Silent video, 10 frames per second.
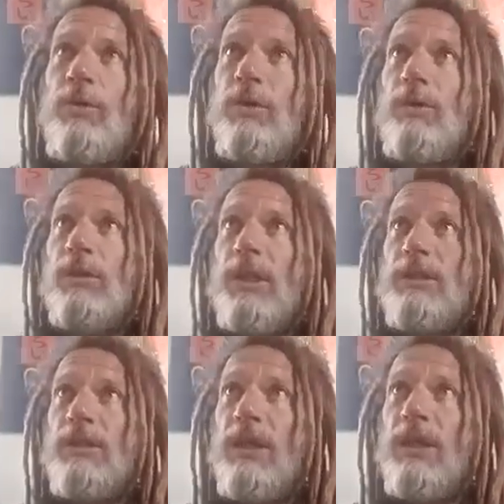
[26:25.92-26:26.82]
They
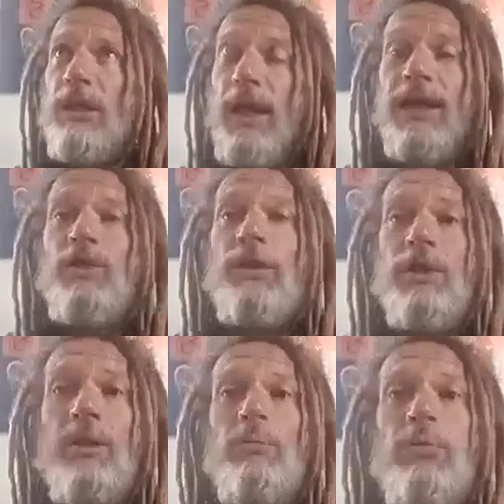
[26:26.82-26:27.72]
say actually your
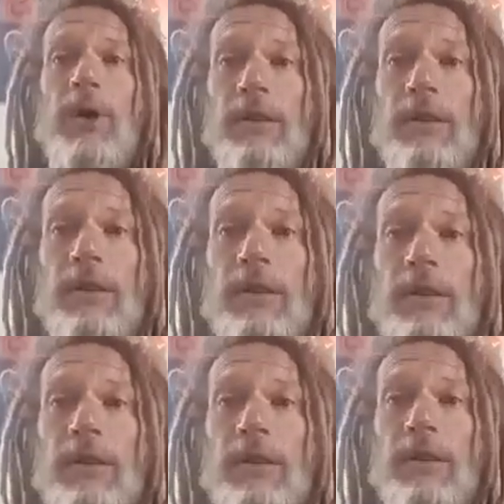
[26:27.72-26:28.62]
breath, doing
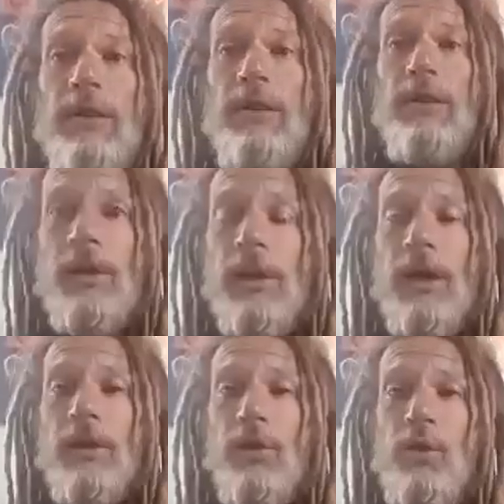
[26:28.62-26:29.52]
breath work
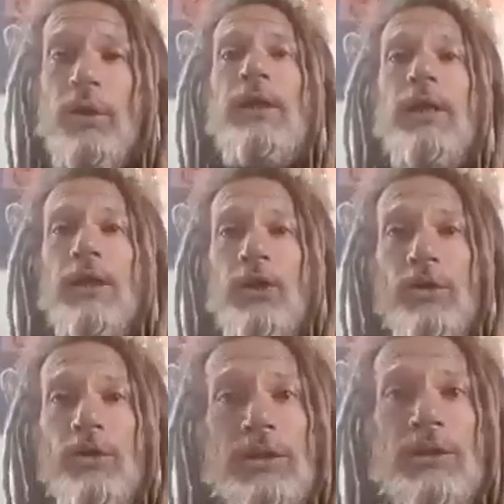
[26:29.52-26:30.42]
alone can
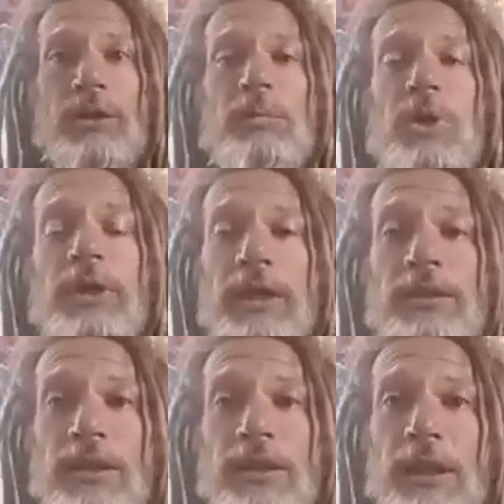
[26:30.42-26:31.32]
increase your bone
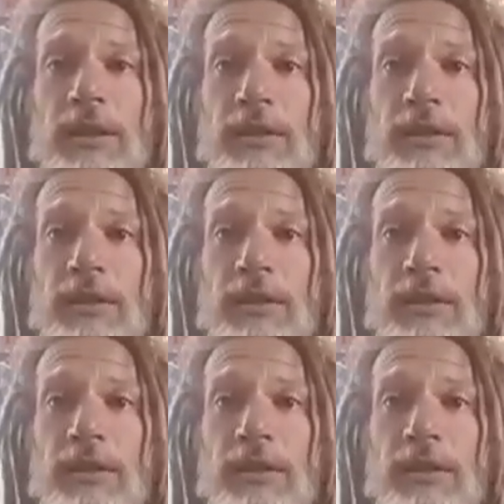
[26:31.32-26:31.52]
density,